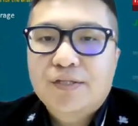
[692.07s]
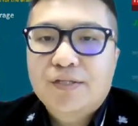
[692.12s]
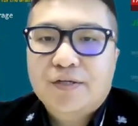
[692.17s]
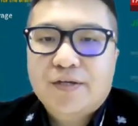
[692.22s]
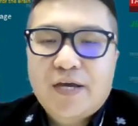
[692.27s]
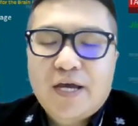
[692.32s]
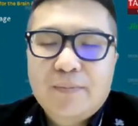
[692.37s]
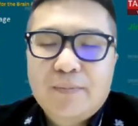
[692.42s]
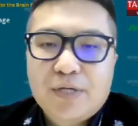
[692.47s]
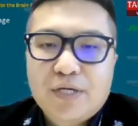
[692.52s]

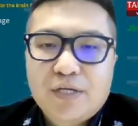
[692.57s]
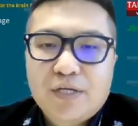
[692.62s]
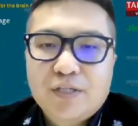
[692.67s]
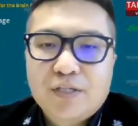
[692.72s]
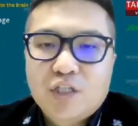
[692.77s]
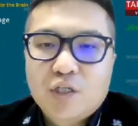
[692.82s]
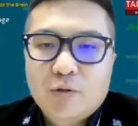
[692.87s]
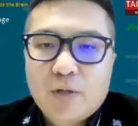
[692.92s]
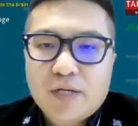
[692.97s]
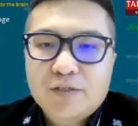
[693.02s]
It can
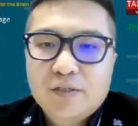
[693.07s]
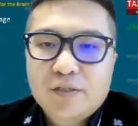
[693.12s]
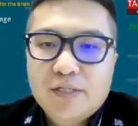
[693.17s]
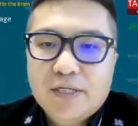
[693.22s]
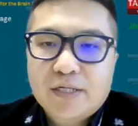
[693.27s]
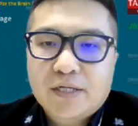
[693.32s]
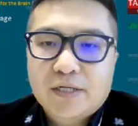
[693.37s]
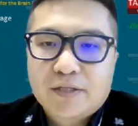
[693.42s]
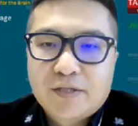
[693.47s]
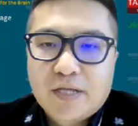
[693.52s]
be
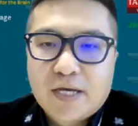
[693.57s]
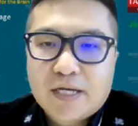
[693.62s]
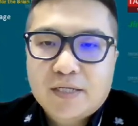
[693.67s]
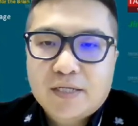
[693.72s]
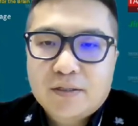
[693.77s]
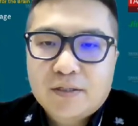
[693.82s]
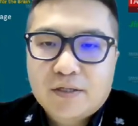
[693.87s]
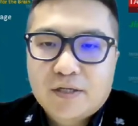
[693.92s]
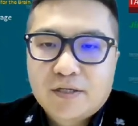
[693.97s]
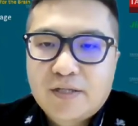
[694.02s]
directly
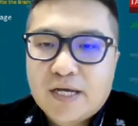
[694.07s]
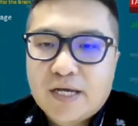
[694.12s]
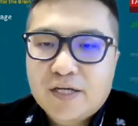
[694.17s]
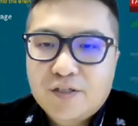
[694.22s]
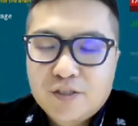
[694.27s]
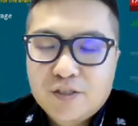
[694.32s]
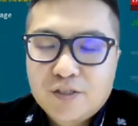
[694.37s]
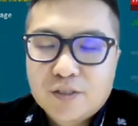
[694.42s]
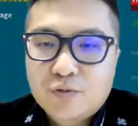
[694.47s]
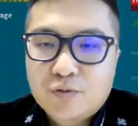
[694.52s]

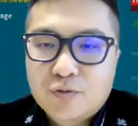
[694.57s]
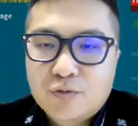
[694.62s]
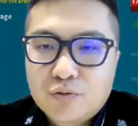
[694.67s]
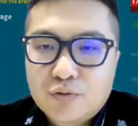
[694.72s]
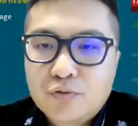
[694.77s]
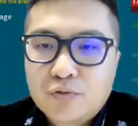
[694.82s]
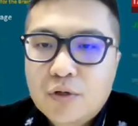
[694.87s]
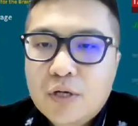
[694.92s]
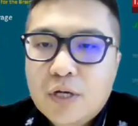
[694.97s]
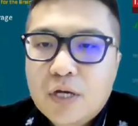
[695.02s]
connected
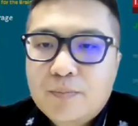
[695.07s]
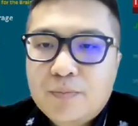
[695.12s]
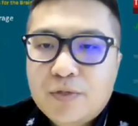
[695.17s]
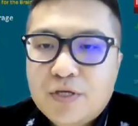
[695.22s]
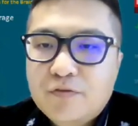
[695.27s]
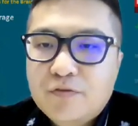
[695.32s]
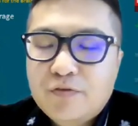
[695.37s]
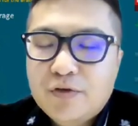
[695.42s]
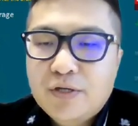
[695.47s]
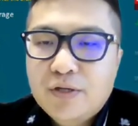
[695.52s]
to
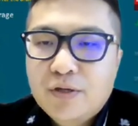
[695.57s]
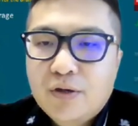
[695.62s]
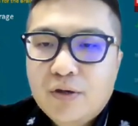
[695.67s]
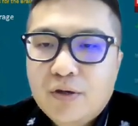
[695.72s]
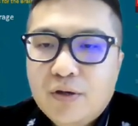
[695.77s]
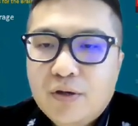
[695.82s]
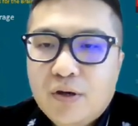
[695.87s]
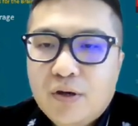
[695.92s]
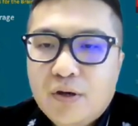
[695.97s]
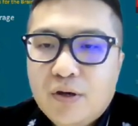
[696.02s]

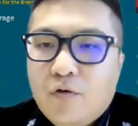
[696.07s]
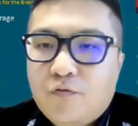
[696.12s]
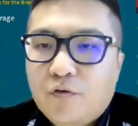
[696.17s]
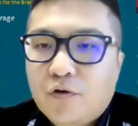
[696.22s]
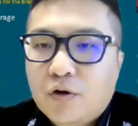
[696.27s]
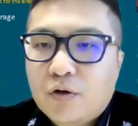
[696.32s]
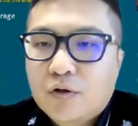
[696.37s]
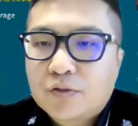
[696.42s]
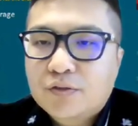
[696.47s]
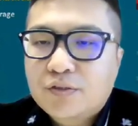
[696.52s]
PV
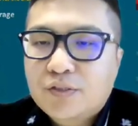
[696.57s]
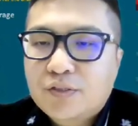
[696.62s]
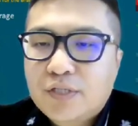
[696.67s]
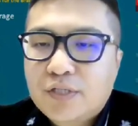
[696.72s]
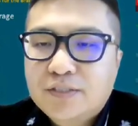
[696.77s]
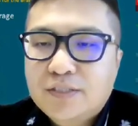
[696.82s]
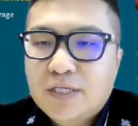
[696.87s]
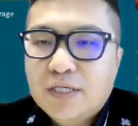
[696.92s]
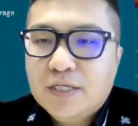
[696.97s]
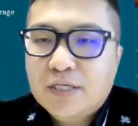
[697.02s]
for
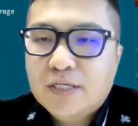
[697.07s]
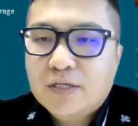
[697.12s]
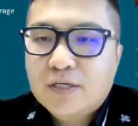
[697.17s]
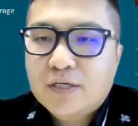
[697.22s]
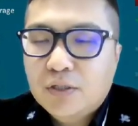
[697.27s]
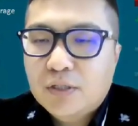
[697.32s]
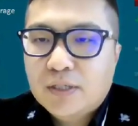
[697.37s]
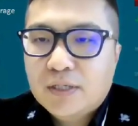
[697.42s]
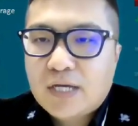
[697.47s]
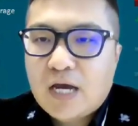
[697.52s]
DC
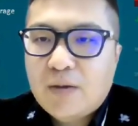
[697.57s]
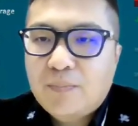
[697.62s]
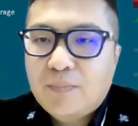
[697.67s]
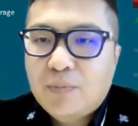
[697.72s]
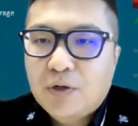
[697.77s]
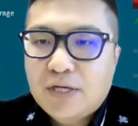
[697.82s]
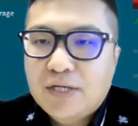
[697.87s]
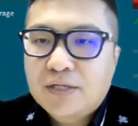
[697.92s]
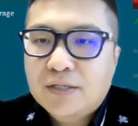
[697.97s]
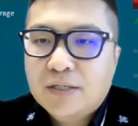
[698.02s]

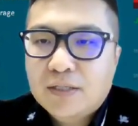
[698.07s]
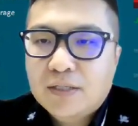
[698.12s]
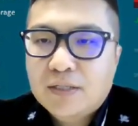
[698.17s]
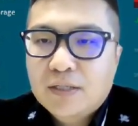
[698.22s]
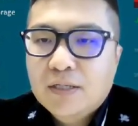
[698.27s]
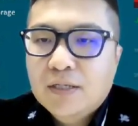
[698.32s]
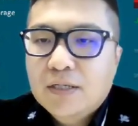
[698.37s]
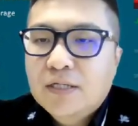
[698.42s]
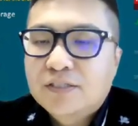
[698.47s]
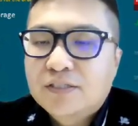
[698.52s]
coupling
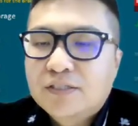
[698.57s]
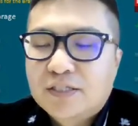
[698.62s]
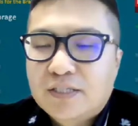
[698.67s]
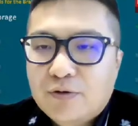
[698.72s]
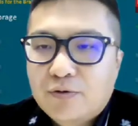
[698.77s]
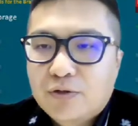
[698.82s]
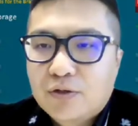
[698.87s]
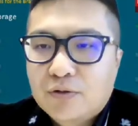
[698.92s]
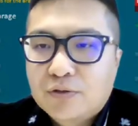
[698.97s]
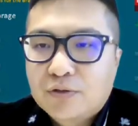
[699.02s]

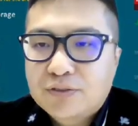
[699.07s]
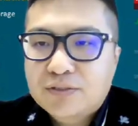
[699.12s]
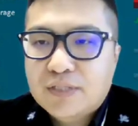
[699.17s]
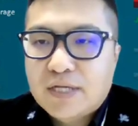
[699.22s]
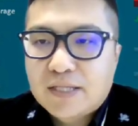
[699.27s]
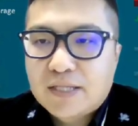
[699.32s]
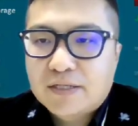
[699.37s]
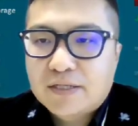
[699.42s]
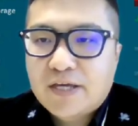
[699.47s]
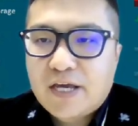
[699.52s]

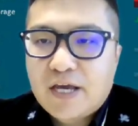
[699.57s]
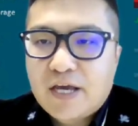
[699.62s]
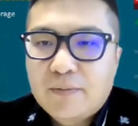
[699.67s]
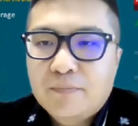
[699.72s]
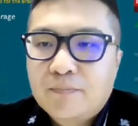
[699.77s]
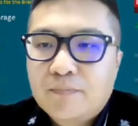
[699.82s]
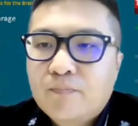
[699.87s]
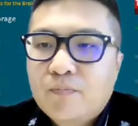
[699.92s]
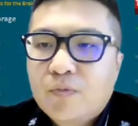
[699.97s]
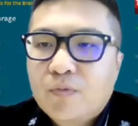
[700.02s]
scenarios and
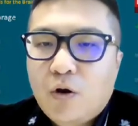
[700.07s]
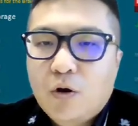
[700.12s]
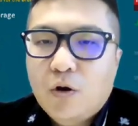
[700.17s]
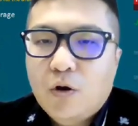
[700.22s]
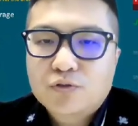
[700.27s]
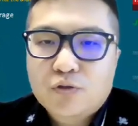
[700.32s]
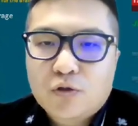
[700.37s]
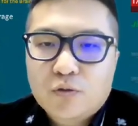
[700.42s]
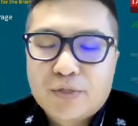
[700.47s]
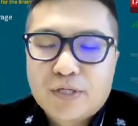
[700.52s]
can
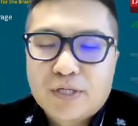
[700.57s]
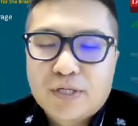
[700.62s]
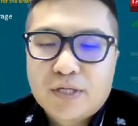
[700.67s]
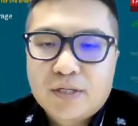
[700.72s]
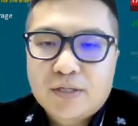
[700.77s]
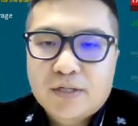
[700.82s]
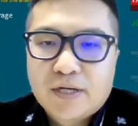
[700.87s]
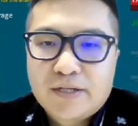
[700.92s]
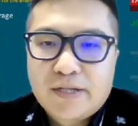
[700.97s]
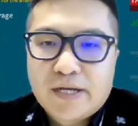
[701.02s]
also
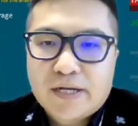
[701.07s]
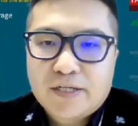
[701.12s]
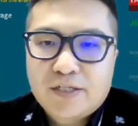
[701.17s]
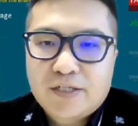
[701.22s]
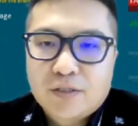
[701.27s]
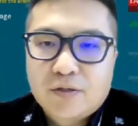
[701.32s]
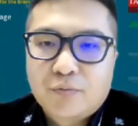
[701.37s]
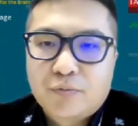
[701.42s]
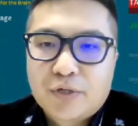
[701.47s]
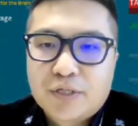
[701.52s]
be
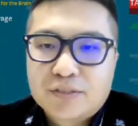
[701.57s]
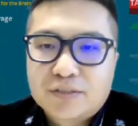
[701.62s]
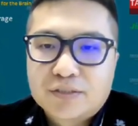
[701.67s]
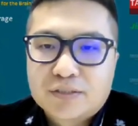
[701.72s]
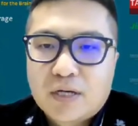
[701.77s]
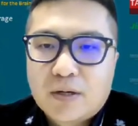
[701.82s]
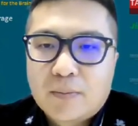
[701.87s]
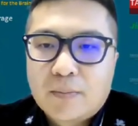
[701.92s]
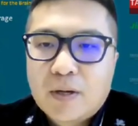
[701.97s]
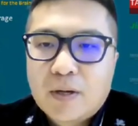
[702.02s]
connected with
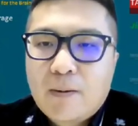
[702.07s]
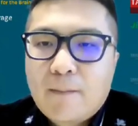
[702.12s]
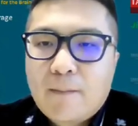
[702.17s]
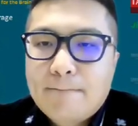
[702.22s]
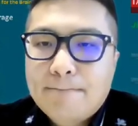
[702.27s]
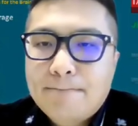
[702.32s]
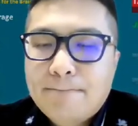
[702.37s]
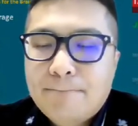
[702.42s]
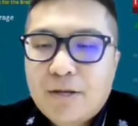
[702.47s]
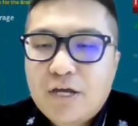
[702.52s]
the
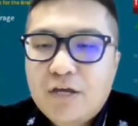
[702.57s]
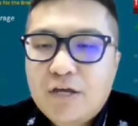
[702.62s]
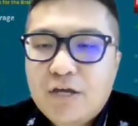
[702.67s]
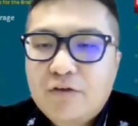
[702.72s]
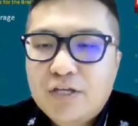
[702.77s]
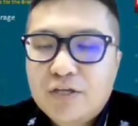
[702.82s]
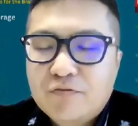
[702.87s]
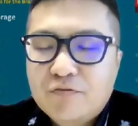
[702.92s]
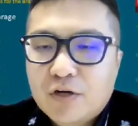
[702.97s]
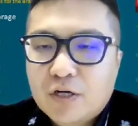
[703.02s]

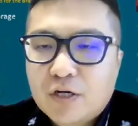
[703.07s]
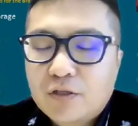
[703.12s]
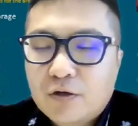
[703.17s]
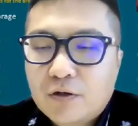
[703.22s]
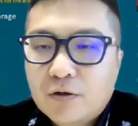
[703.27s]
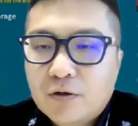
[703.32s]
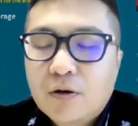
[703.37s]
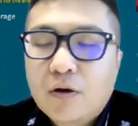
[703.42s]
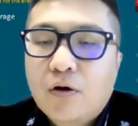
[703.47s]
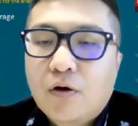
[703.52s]
PV
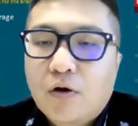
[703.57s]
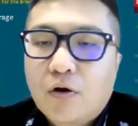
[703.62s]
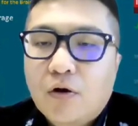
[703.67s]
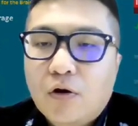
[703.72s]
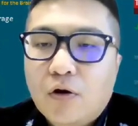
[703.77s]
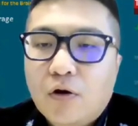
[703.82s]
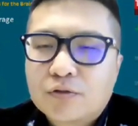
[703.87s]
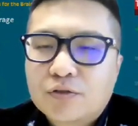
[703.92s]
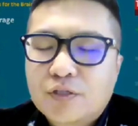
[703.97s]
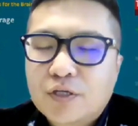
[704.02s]
inverter
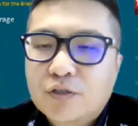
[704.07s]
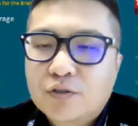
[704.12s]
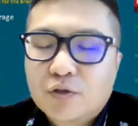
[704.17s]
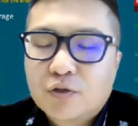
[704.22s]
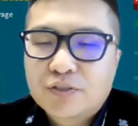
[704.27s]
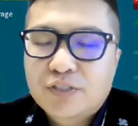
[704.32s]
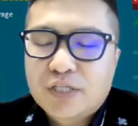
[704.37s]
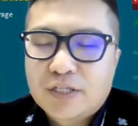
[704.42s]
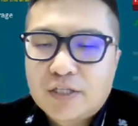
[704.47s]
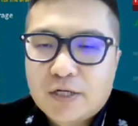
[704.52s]
or
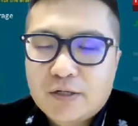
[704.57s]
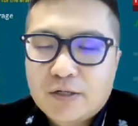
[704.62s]
diesel